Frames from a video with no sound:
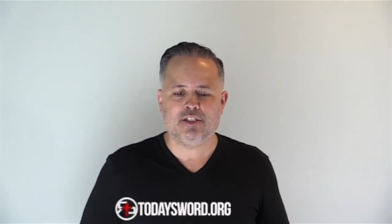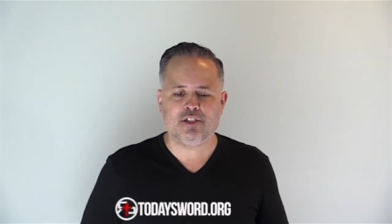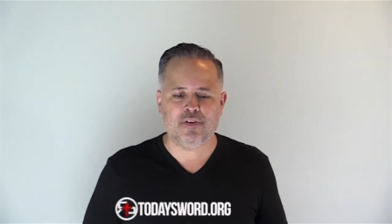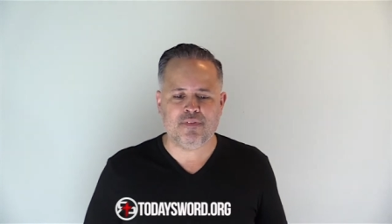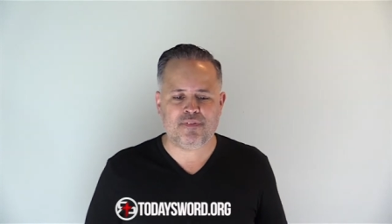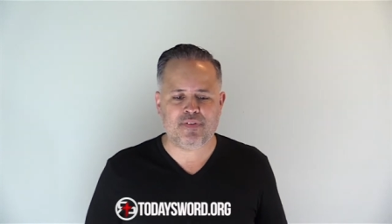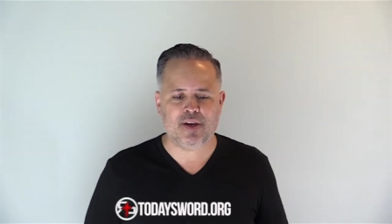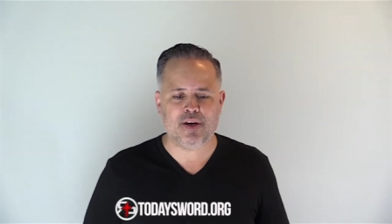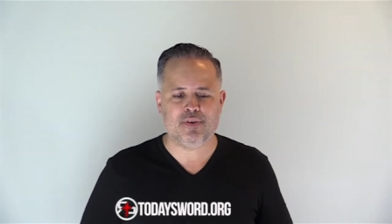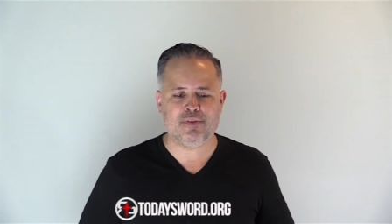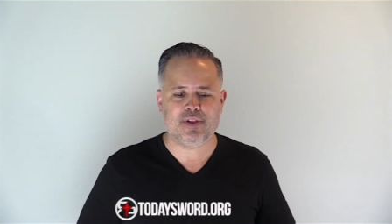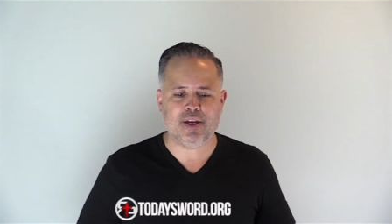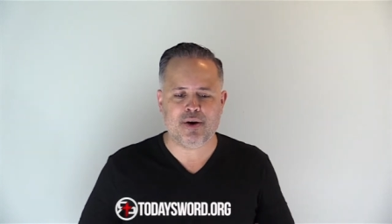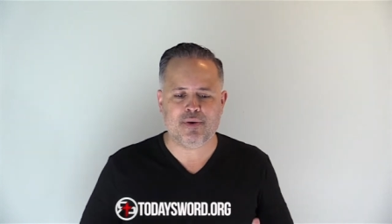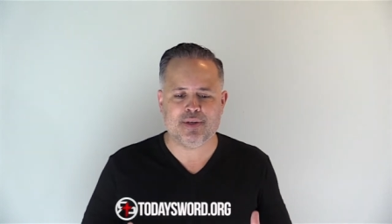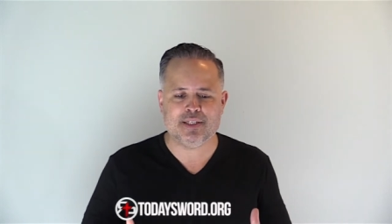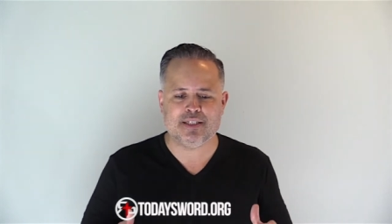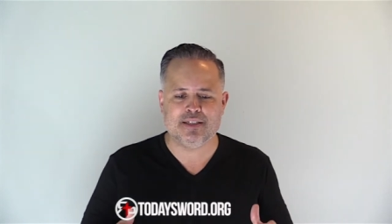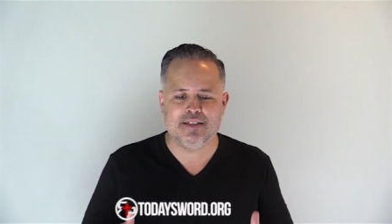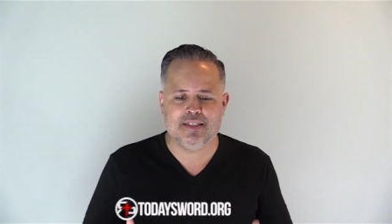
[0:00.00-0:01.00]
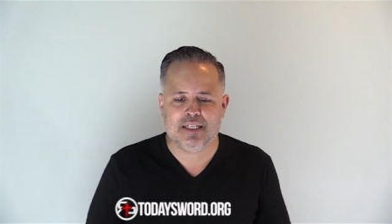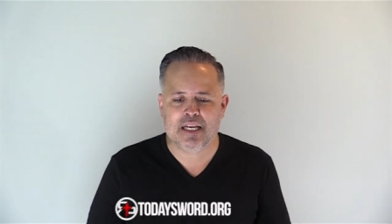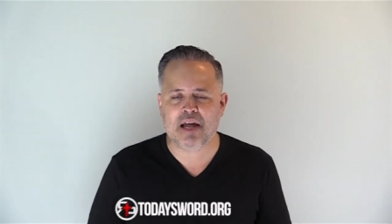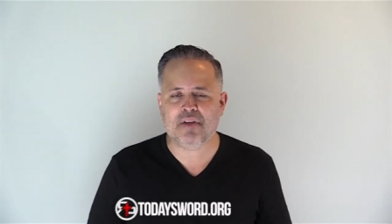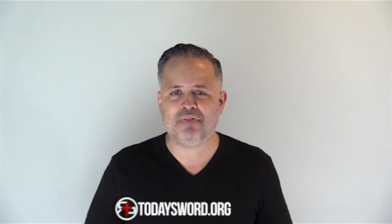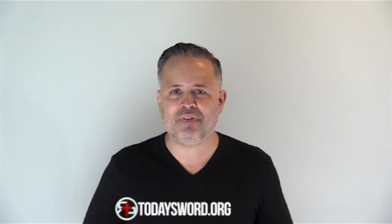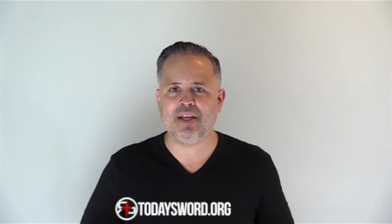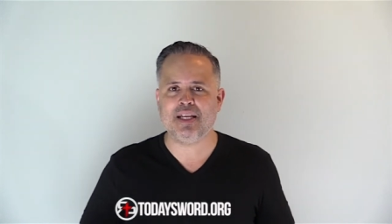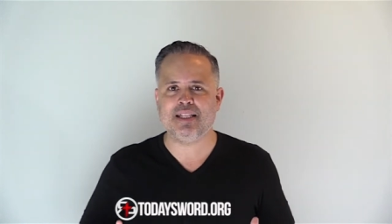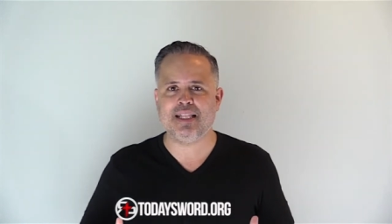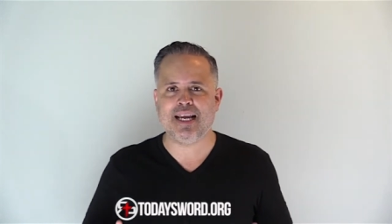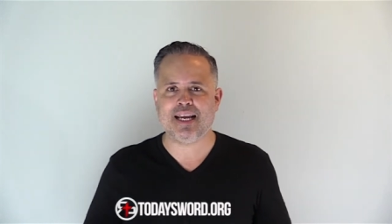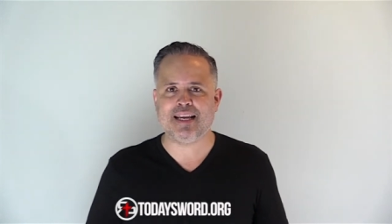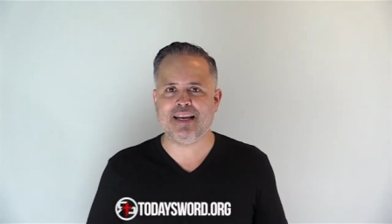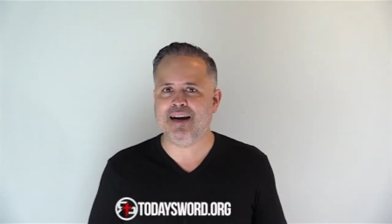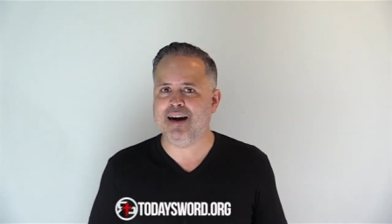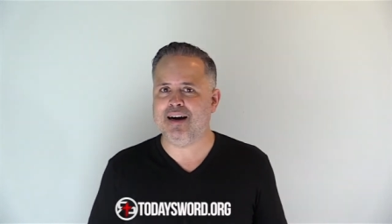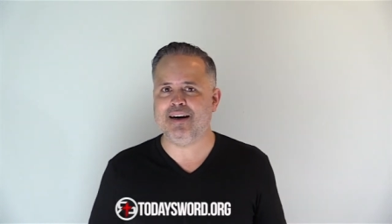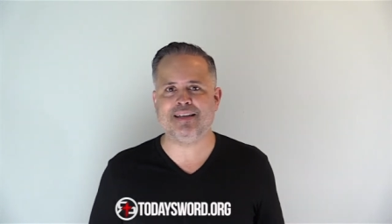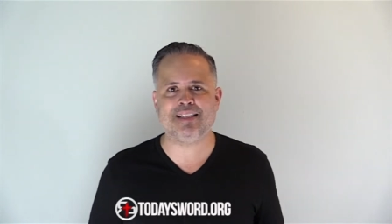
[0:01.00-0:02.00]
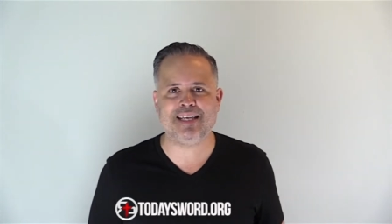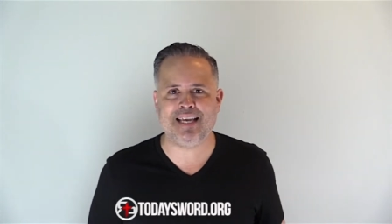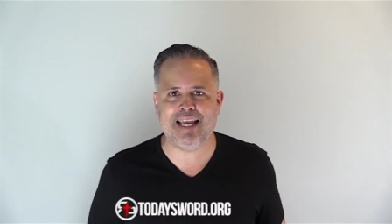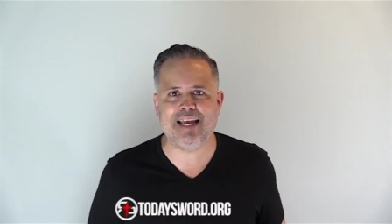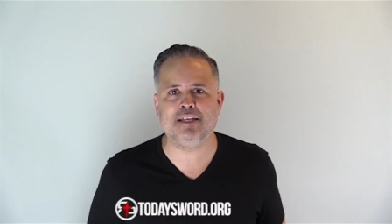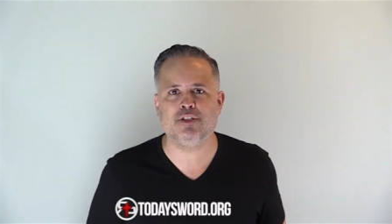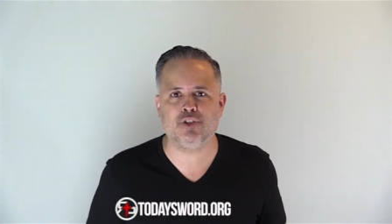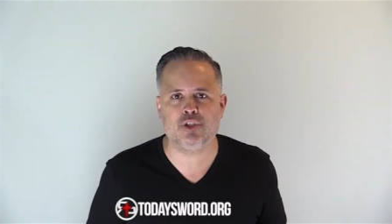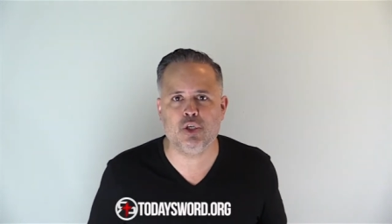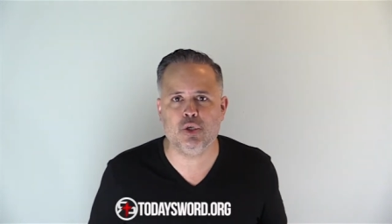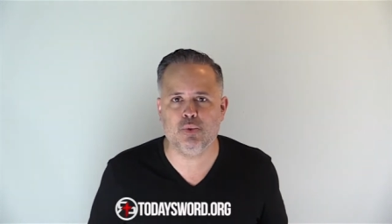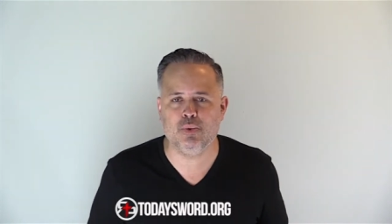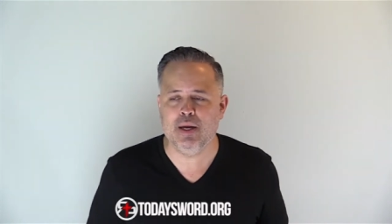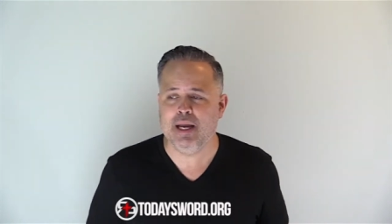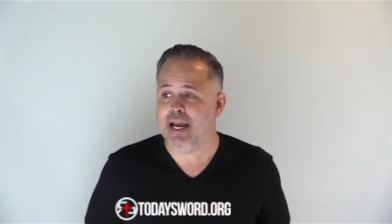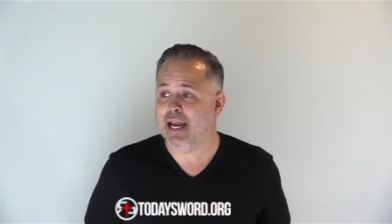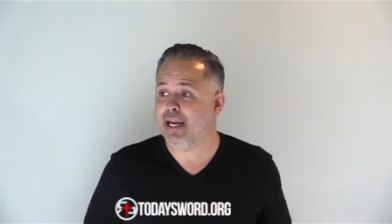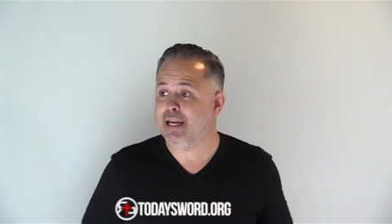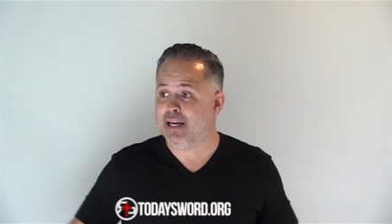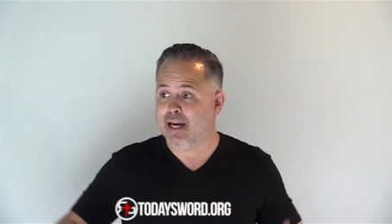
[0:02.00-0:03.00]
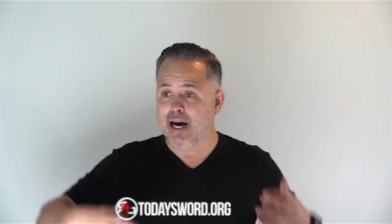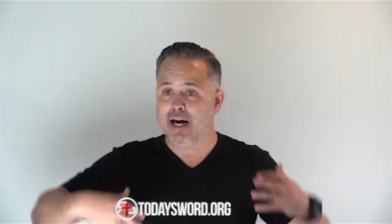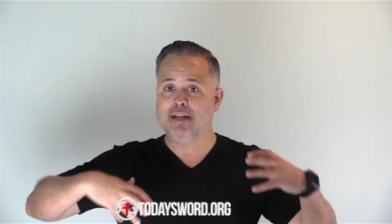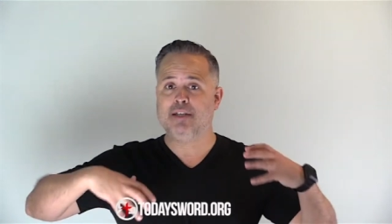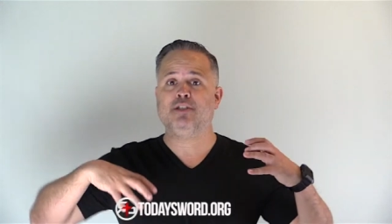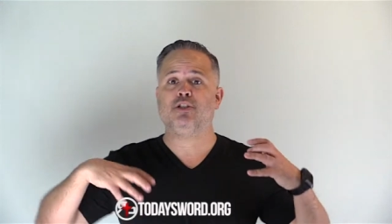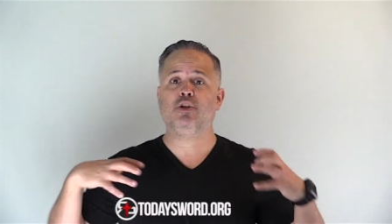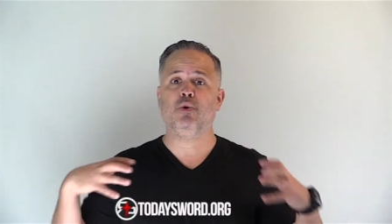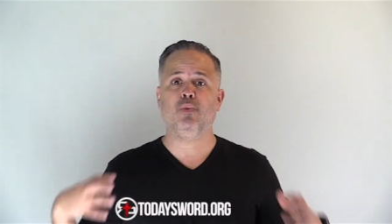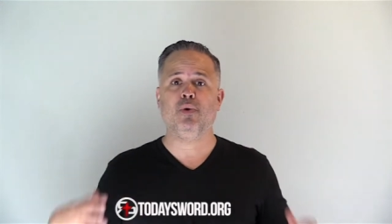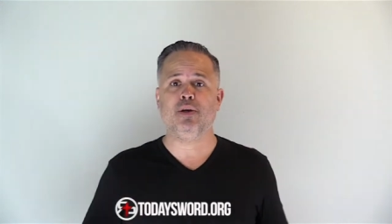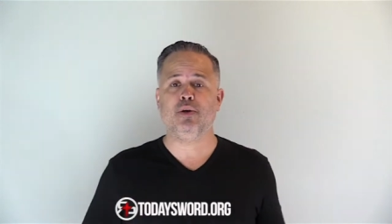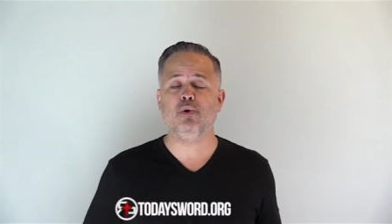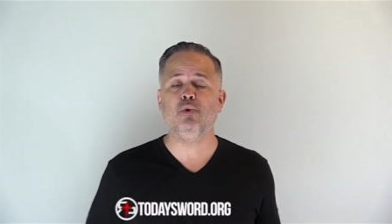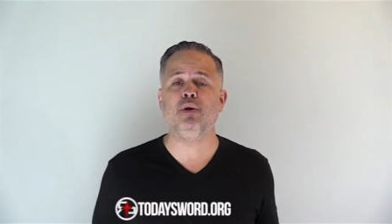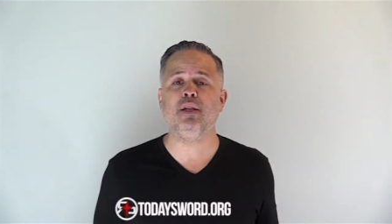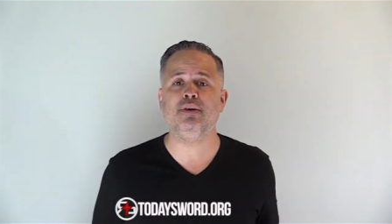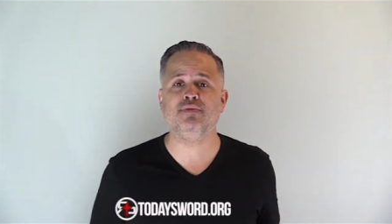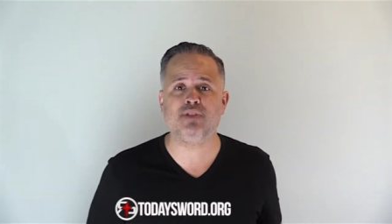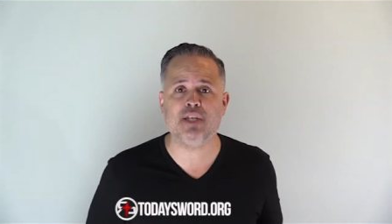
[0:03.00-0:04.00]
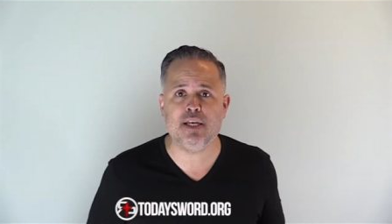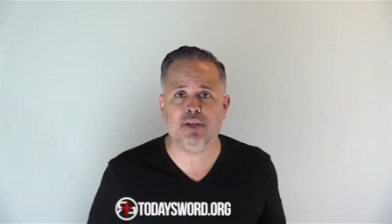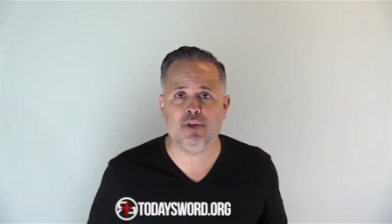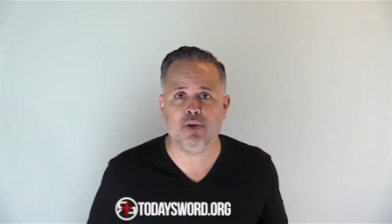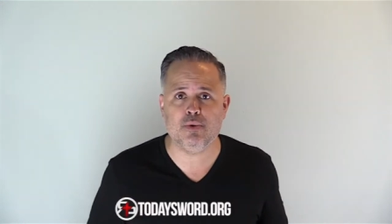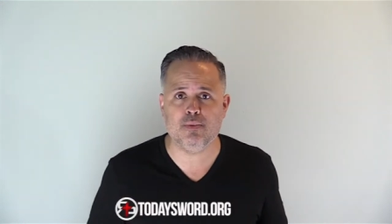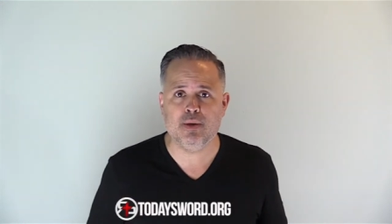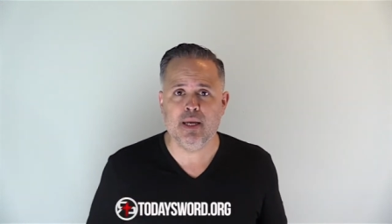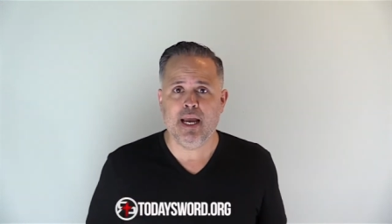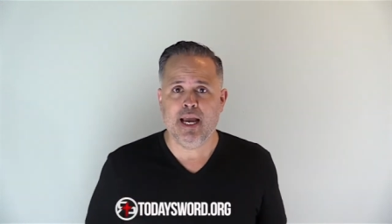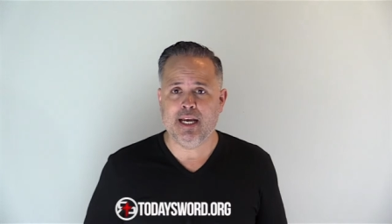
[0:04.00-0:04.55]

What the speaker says: to fear. There is nothing that God can't do, and God is the one who lives in you.